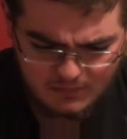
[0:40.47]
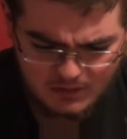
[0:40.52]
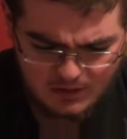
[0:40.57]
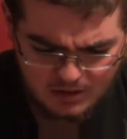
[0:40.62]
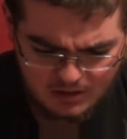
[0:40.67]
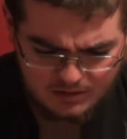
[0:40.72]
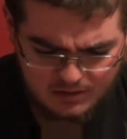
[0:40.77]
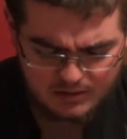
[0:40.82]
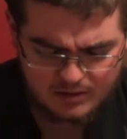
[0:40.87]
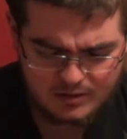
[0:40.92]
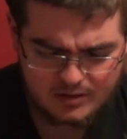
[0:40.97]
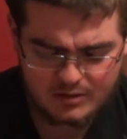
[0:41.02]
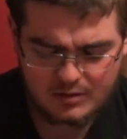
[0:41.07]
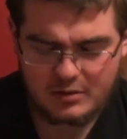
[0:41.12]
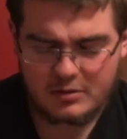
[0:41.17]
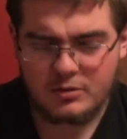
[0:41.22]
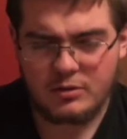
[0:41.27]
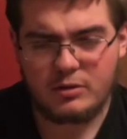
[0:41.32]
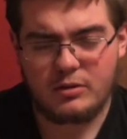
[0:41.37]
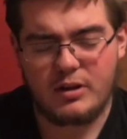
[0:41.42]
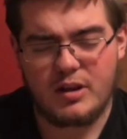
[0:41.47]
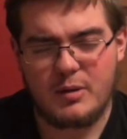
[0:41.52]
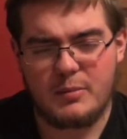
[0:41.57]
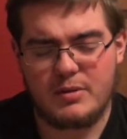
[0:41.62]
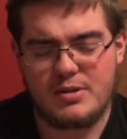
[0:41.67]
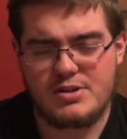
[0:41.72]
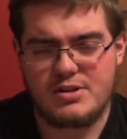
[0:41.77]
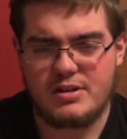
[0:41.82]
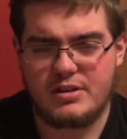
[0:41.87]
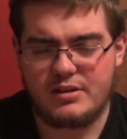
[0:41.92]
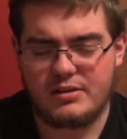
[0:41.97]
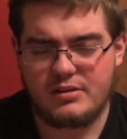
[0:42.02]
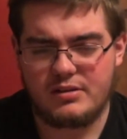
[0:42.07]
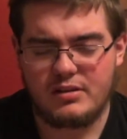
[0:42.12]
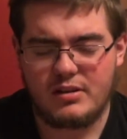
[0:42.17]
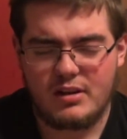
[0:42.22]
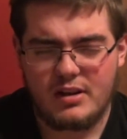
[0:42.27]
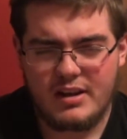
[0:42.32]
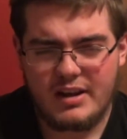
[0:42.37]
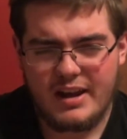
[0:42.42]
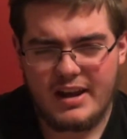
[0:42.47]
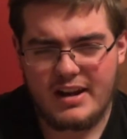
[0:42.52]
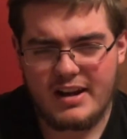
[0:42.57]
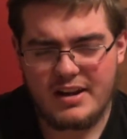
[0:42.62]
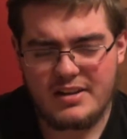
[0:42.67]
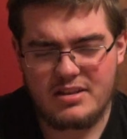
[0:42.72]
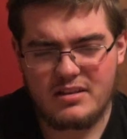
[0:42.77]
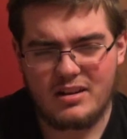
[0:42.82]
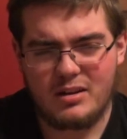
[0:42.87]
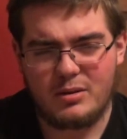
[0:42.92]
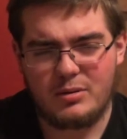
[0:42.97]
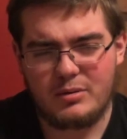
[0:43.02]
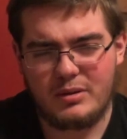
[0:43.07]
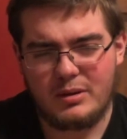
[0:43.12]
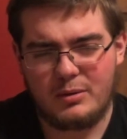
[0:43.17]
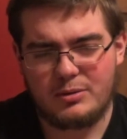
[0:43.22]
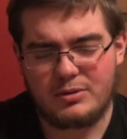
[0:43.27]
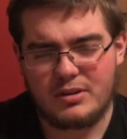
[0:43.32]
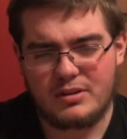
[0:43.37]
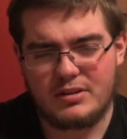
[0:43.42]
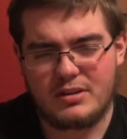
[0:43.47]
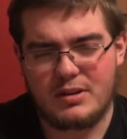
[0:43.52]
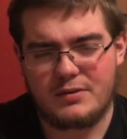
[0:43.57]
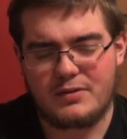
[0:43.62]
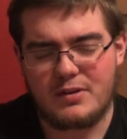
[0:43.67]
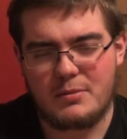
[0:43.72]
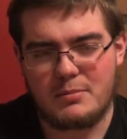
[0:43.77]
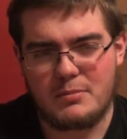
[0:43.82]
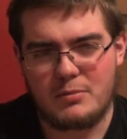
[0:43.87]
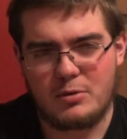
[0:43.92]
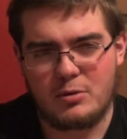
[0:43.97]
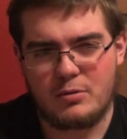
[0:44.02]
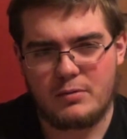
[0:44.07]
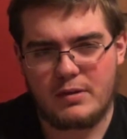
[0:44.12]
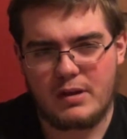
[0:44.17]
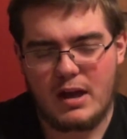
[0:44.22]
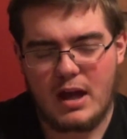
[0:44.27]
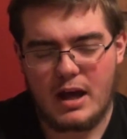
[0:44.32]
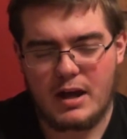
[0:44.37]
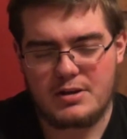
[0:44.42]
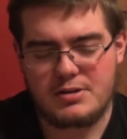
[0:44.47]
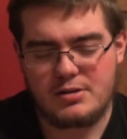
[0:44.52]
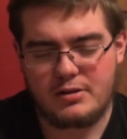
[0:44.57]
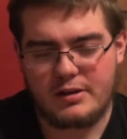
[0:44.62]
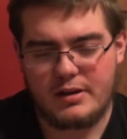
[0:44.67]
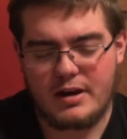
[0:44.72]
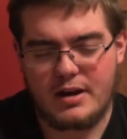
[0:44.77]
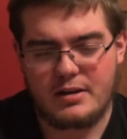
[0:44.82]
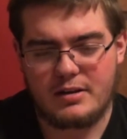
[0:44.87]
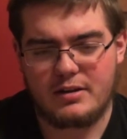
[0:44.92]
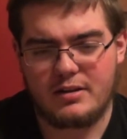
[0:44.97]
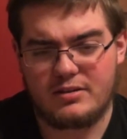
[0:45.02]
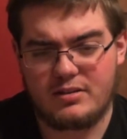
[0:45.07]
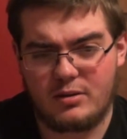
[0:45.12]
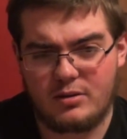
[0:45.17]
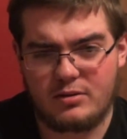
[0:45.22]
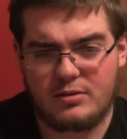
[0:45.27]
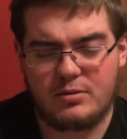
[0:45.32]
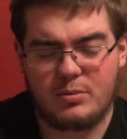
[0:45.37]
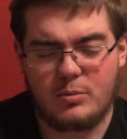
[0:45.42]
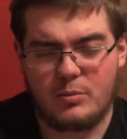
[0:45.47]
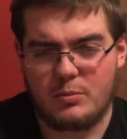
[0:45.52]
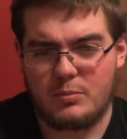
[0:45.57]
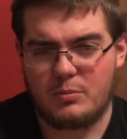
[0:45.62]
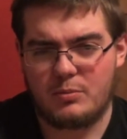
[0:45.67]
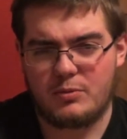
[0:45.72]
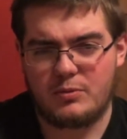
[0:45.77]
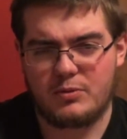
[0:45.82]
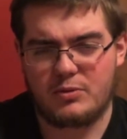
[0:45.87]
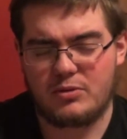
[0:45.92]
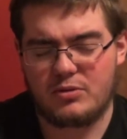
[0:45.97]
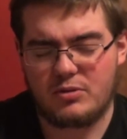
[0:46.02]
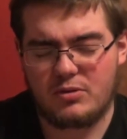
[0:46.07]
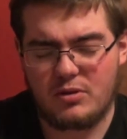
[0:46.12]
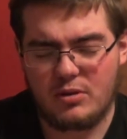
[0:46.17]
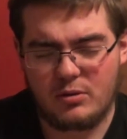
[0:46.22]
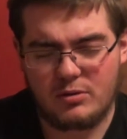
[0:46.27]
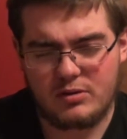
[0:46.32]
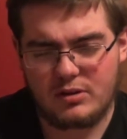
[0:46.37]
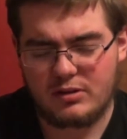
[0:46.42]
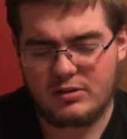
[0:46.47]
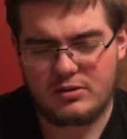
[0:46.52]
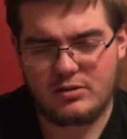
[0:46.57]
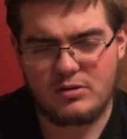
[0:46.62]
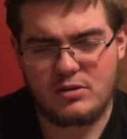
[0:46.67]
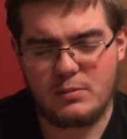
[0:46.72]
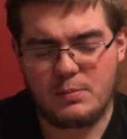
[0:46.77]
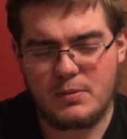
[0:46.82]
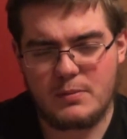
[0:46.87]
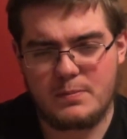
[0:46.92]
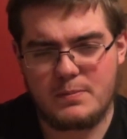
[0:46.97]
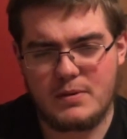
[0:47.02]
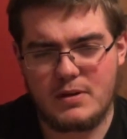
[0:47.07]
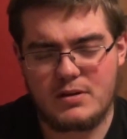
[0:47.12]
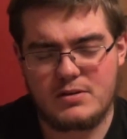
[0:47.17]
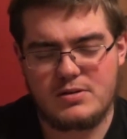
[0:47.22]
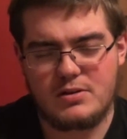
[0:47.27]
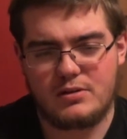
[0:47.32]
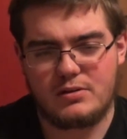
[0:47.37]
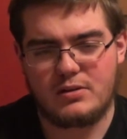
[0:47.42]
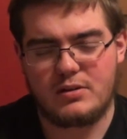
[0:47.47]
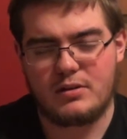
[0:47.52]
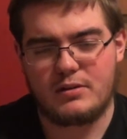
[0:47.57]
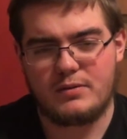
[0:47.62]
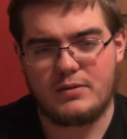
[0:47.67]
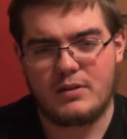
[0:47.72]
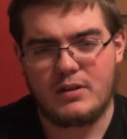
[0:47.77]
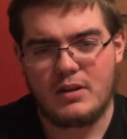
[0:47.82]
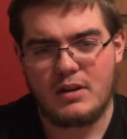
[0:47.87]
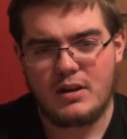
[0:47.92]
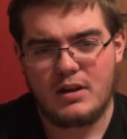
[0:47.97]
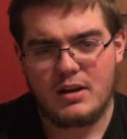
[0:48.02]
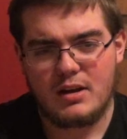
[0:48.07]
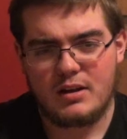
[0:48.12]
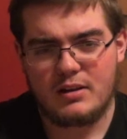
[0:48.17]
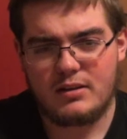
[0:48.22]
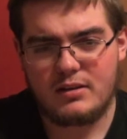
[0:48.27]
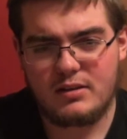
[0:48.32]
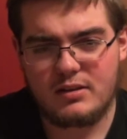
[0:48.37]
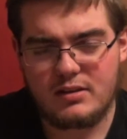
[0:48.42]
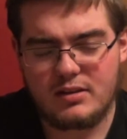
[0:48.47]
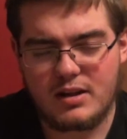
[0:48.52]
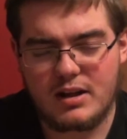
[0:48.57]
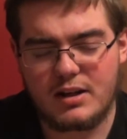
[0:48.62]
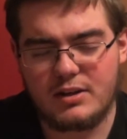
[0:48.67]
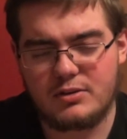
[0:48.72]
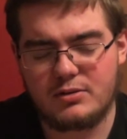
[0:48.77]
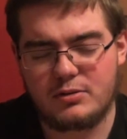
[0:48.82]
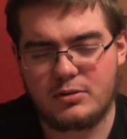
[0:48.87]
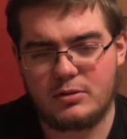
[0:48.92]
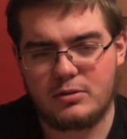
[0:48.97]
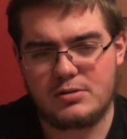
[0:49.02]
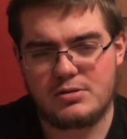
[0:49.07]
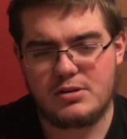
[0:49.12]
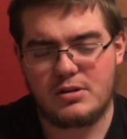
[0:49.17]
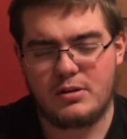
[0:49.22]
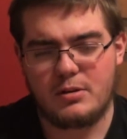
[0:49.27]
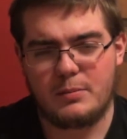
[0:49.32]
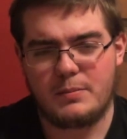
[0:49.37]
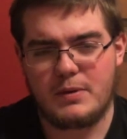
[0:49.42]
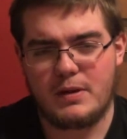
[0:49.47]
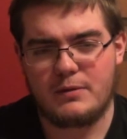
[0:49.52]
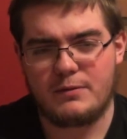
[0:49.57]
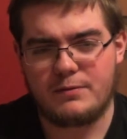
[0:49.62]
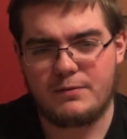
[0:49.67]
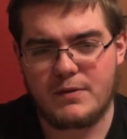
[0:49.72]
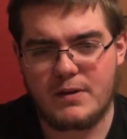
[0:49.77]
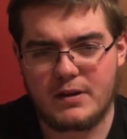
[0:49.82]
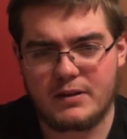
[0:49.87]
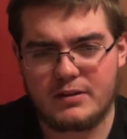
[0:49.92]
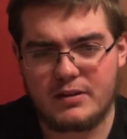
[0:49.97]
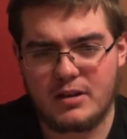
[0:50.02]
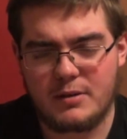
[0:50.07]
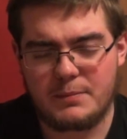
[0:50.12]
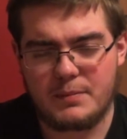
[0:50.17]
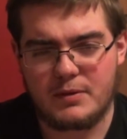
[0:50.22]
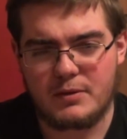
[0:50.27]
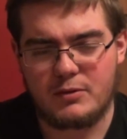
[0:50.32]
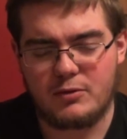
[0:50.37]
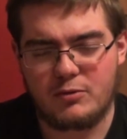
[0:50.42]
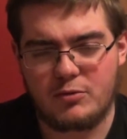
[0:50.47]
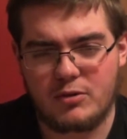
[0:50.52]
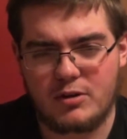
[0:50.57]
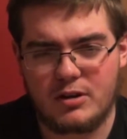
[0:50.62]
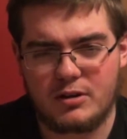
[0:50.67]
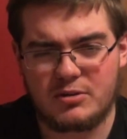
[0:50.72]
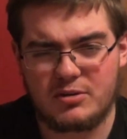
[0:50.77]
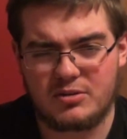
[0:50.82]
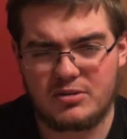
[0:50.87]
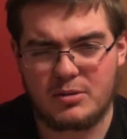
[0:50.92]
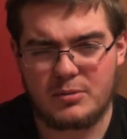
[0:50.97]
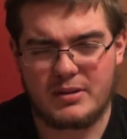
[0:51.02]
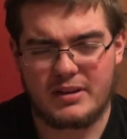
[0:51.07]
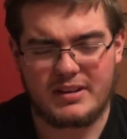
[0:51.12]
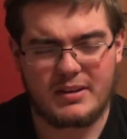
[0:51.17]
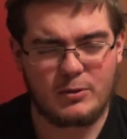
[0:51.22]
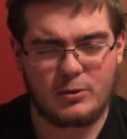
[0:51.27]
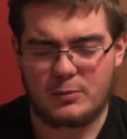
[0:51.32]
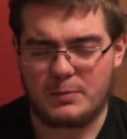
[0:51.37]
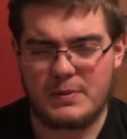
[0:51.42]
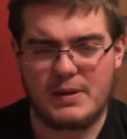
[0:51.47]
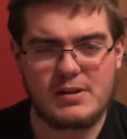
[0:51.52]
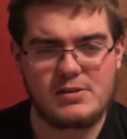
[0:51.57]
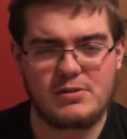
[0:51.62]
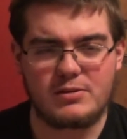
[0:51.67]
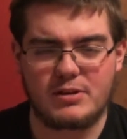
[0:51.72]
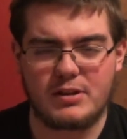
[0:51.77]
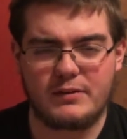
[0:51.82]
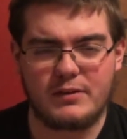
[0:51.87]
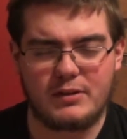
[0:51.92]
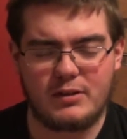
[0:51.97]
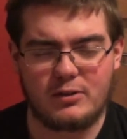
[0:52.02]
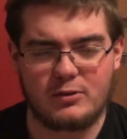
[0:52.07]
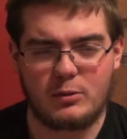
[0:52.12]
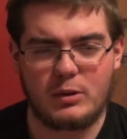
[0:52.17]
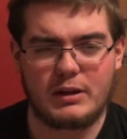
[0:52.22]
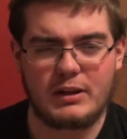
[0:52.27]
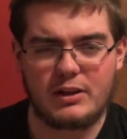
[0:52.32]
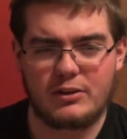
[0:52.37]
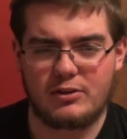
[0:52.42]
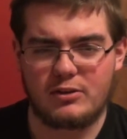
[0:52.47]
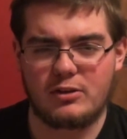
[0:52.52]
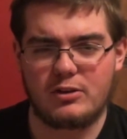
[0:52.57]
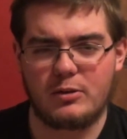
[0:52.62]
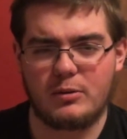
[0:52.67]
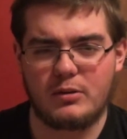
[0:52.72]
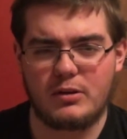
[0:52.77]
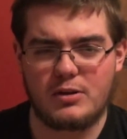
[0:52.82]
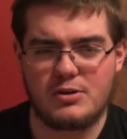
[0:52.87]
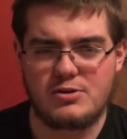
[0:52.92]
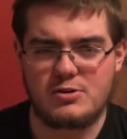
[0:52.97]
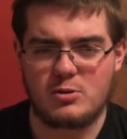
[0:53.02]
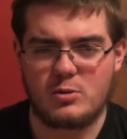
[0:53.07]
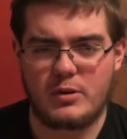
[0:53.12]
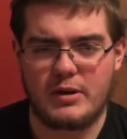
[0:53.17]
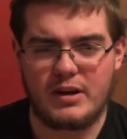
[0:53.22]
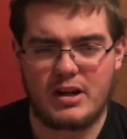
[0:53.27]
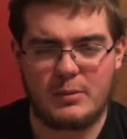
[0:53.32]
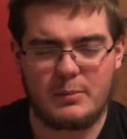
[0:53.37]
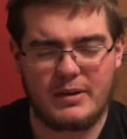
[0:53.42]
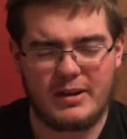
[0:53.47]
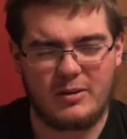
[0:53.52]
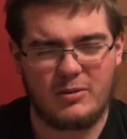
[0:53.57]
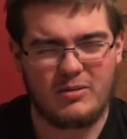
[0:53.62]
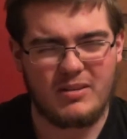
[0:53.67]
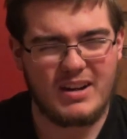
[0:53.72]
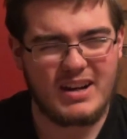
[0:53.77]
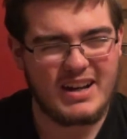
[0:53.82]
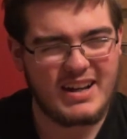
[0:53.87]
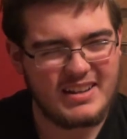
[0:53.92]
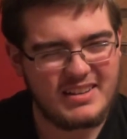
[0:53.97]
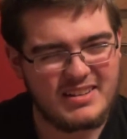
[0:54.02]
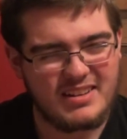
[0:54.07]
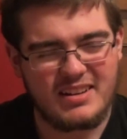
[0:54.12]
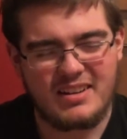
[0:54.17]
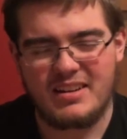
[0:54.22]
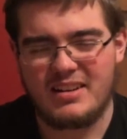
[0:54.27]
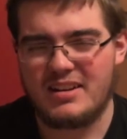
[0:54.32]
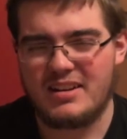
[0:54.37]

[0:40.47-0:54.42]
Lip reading: on Google Images, and I thought it was a different movie, actually, because there's these stupid pictures of high schoolers, being fucked up on drugs or something. Like, there was pictures of it. There's one that's doing a joint, and I'm like, what?